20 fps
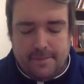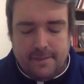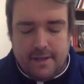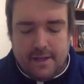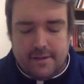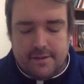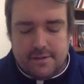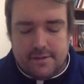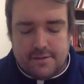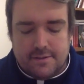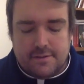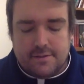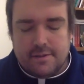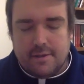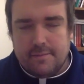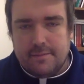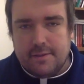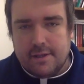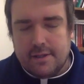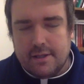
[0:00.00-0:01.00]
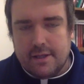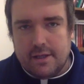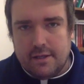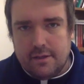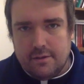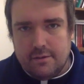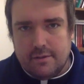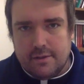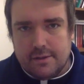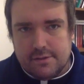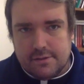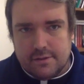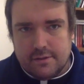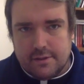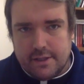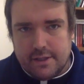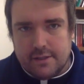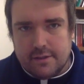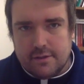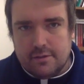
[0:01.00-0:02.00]
and this is something that you as the
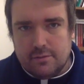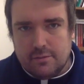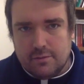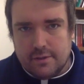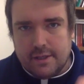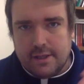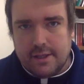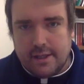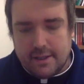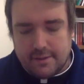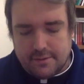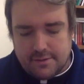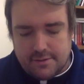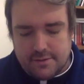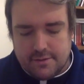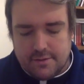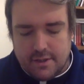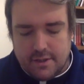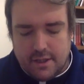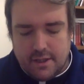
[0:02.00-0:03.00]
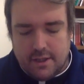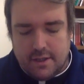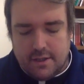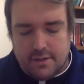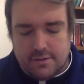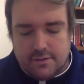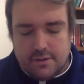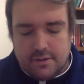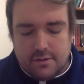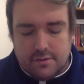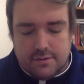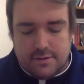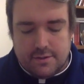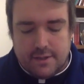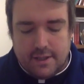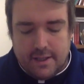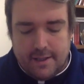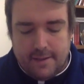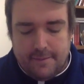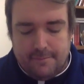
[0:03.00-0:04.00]
leader would announce. So you'll
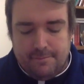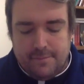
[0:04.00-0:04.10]
say,